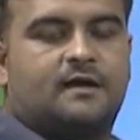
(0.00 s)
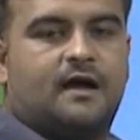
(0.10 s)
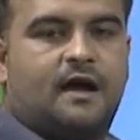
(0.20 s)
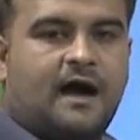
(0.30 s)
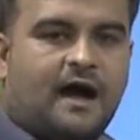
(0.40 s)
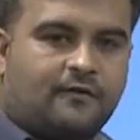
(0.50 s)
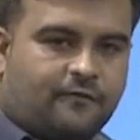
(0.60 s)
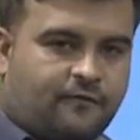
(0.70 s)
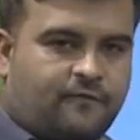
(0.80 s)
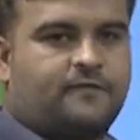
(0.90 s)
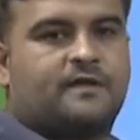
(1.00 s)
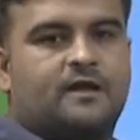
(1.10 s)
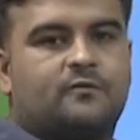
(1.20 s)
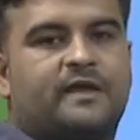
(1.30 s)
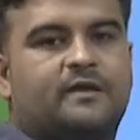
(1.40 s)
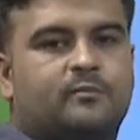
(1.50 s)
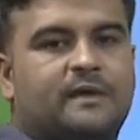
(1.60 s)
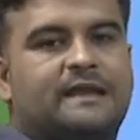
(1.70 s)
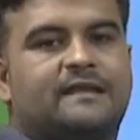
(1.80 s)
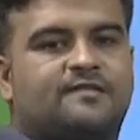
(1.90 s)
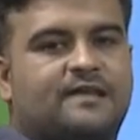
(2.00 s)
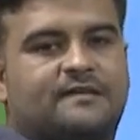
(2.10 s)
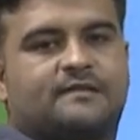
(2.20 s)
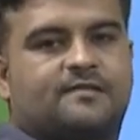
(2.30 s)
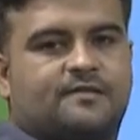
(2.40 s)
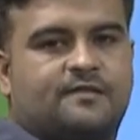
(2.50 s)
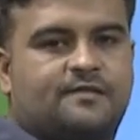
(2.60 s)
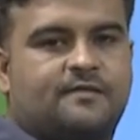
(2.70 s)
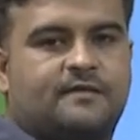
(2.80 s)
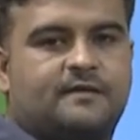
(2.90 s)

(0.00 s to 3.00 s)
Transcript: half conveying meaning sentences.